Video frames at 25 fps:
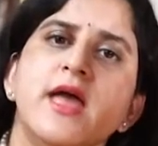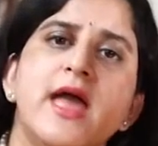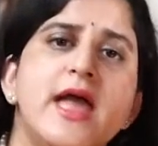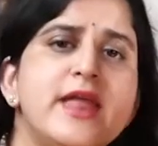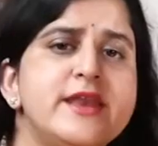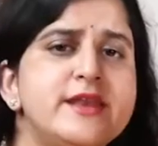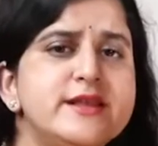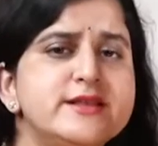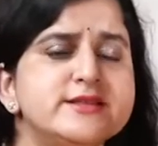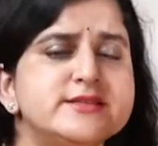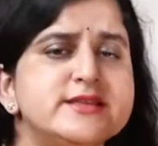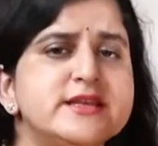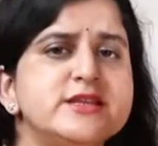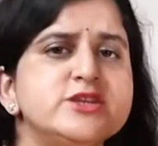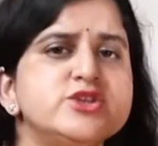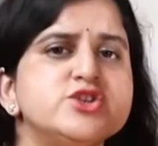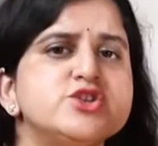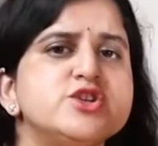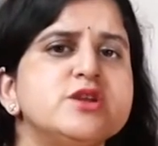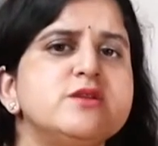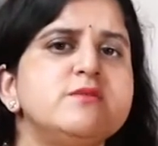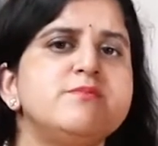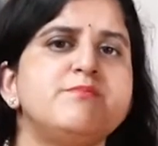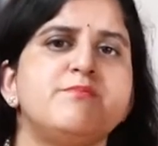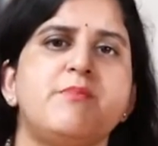an
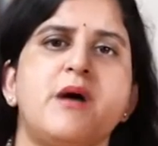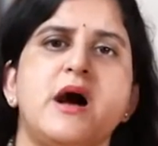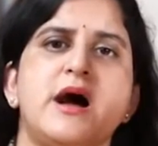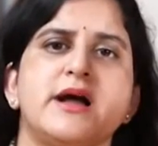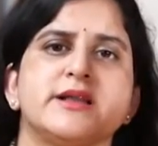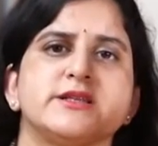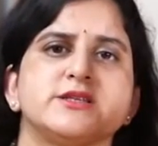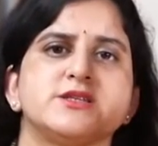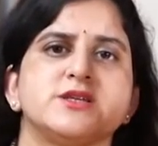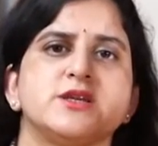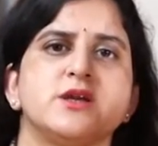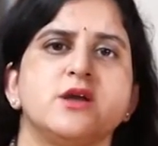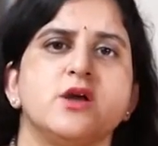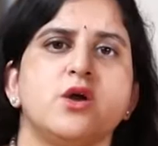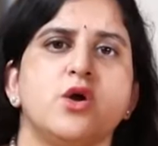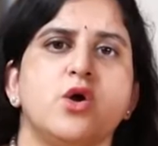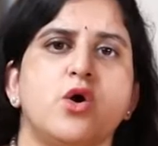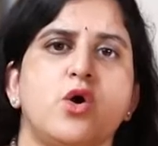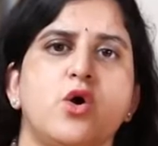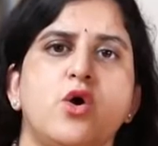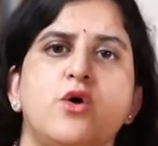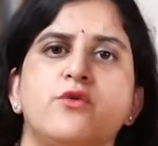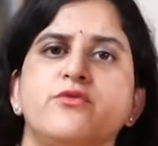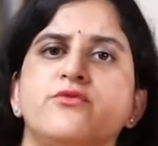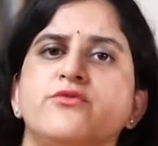essential part
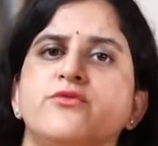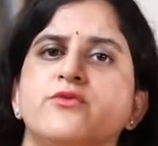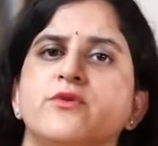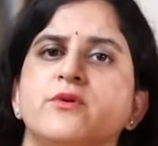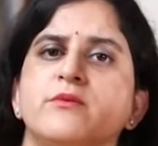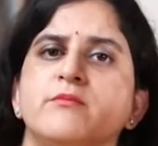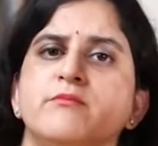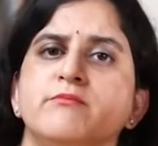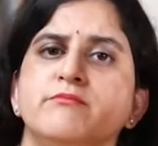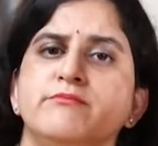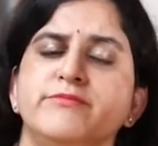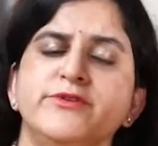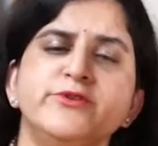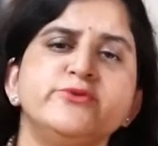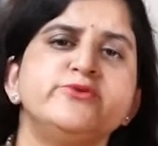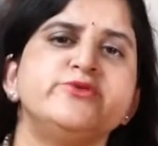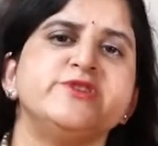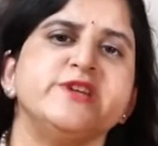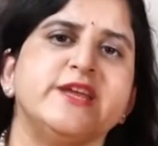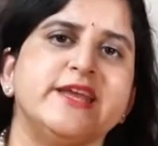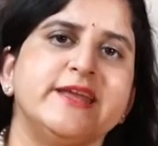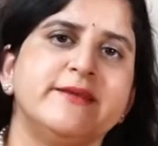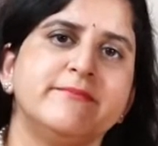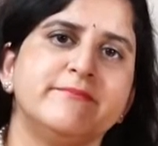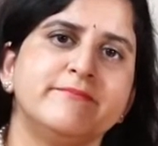of
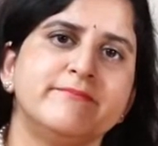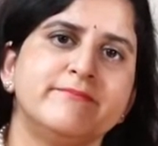beauty.